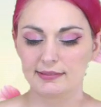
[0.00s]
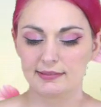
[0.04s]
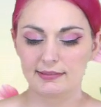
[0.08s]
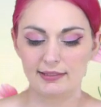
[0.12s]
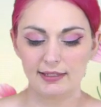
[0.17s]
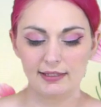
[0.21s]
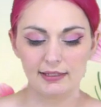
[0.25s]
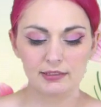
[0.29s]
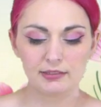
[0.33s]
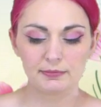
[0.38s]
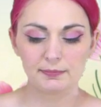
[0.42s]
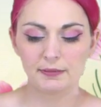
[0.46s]

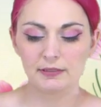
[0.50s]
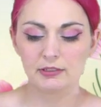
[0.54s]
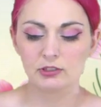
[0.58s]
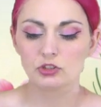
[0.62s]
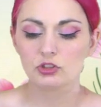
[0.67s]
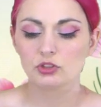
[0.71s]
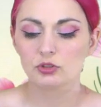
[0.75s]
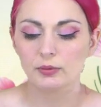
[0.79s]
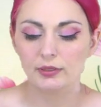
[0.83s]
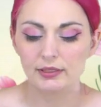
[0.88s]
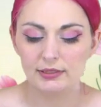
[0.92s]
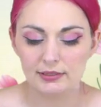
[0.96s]
6
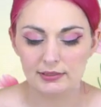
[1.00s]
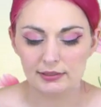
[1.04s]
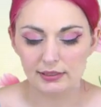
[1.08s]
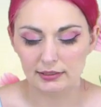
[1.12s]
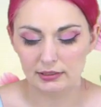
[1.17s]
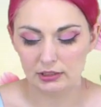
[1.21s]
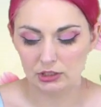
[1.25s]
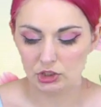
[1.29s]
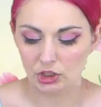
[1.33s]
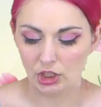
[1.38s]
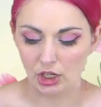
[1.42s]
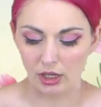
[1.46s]
pinch twists
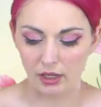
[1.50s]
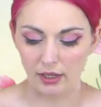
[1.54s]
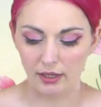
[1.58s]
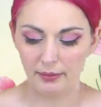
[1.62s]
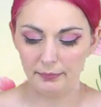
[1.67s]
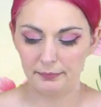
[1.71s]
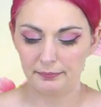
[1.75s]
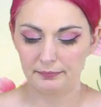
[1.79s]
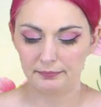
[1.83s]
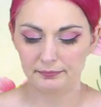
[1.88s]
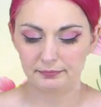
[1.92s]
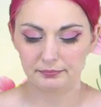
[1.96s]
at the top,
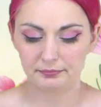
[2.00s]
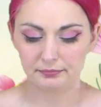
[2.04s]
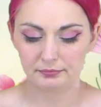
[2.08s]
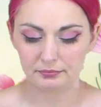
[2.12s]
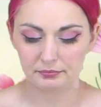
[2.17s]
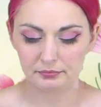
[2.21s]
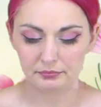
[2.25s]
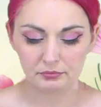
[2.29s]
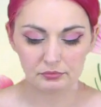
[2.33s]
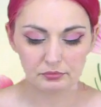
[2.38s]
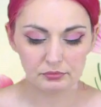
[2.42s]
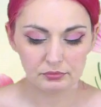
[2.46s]

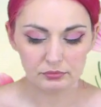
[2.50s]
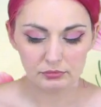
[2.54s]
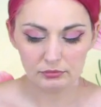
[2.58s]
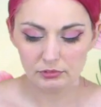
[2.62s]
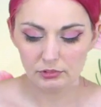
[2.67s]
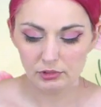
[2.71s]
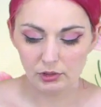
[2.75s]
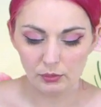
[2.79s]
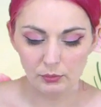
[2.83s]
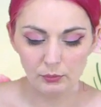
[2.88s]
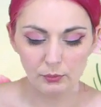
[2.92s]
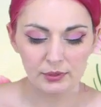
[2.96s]

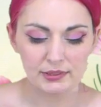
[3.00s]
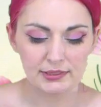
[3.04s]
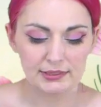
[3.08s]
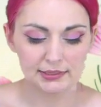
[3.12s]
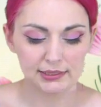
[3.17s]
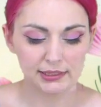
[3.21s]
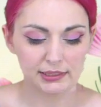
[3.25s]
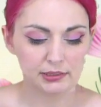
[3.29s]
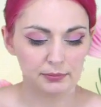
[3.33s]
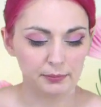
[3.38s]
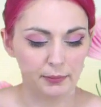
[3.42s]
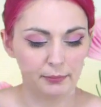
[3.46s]
with
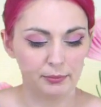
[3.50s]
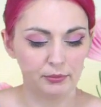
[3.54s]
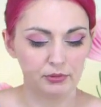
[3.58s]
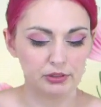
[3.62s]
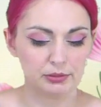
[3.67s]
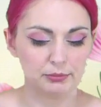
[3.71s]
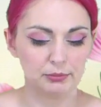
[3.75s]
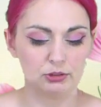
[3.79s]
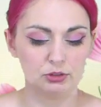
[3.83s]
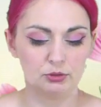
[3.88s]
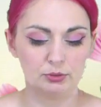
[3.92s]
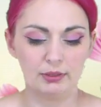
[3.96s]
6 bubbles
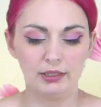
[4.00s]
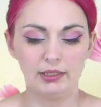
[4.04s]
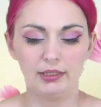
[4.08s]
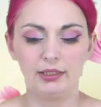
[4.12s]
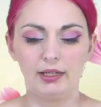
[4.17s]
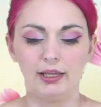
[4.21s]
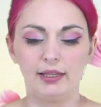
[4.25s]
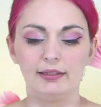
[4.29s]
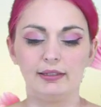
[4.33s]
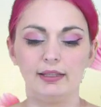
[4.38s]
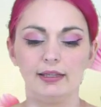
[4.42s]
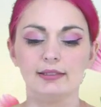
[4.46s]
in between,
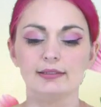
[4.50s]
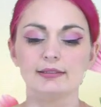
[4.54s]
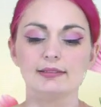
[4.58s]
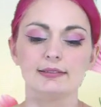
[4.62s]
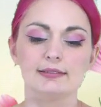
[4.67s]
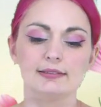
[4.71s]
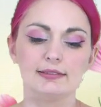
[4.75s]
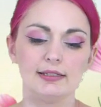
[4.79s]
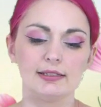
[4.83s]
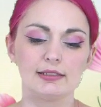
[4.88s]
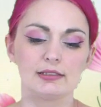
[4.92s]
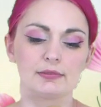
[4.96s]
and then
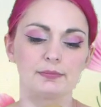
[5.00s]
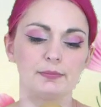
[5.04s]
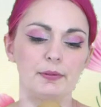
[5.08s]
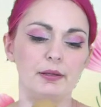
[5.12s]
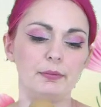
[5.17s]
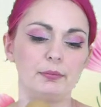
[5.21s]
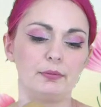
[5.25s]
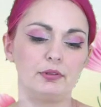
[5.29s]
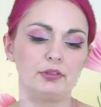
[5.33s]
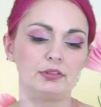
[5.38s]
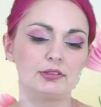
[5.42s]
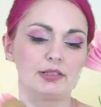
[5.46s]
6
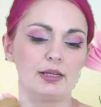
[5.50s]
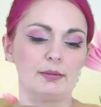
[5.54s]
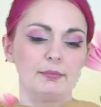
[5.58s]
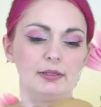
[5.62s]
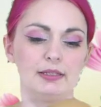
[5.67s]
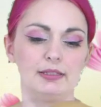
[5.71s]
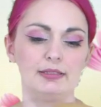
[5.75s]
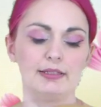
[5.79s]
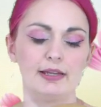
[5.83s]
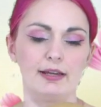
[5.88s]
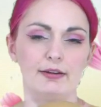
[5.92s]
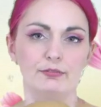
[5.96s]
bubbles
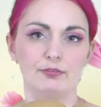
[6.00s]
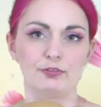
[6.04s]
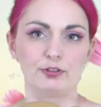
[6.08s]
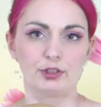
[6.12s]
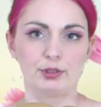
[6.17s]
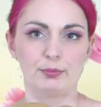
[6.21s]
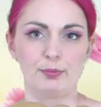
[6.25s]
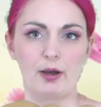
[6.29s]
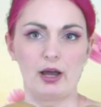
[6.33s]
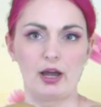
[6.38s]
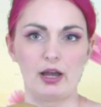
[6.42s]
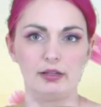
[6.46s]
coming down for
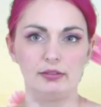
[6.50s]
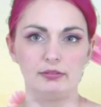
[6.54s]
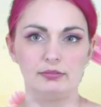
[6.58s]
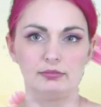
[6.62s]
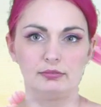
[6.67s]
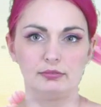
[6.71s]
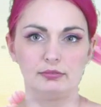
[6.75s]
the pie.